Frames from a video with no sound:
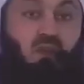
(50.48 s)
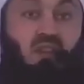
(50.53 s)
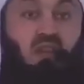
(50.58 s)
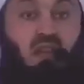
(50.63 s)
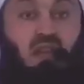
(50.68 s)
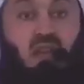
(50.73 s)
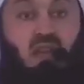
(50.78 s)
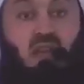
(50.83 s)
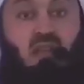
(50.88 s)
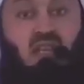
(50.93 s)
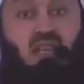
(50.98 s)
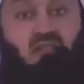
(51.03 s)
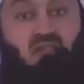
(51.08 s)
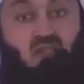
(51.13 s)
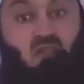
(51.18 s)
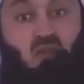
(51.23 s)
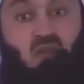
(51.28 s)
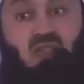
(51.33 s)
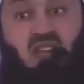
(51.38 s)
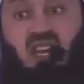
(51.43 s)
But when Allah
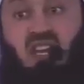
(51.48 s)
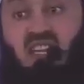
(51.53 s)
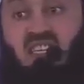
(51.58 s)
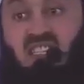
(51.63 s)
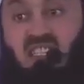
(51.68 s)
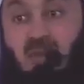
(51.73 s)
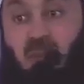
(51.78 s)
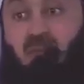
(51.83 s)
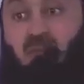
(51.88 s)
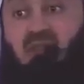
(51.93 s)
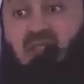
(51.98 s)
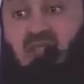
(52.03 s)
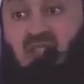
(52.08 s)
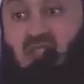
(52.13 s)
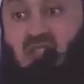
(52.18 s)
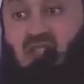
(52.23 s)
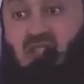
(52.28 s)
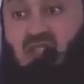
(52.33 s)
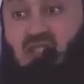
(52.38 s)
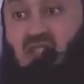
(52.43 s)
gives you the
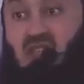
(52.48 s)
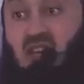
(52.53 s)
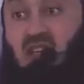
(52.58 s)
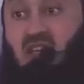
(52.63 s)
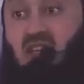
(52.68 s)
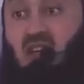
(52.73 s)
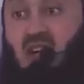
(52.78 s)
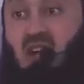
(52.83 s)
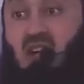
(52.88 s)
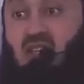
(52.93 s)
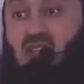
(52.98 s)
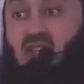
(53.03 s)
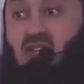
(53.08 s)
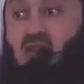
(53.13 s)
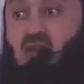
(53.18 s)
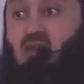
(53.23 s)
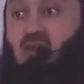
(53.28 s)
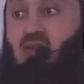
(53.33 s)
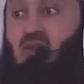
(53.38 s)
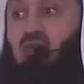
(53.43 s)
acceptance and
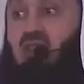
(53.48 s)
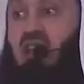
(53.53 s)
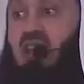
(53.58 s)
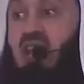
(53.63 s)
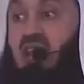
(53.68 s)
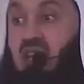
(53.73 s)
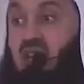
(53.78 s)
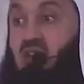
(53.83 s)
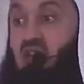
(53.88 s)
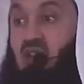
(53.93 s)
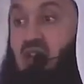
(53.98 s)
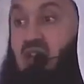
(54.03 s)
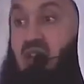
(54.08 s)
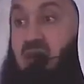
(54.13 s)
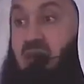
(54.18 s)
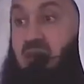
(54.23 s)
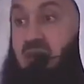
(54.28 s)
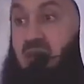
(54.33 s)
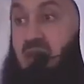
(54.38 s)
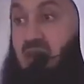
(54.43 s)
grants you the
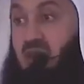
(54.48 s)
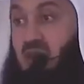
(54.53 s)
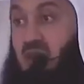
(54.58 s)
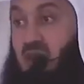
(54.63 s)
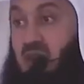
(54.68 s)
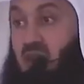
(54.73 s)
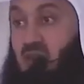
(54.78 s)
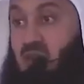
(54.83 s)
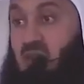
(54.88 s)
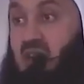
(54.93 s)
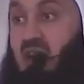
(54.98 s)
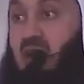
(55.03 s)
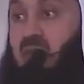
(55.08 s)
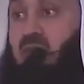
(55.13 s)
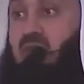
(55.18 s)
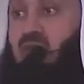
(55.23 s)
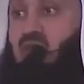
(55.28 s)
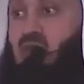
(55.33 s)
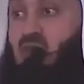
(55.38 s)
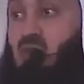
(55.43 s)
energy to
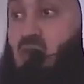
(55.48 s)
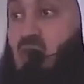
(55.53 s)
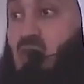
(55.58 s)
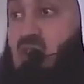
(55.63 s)
come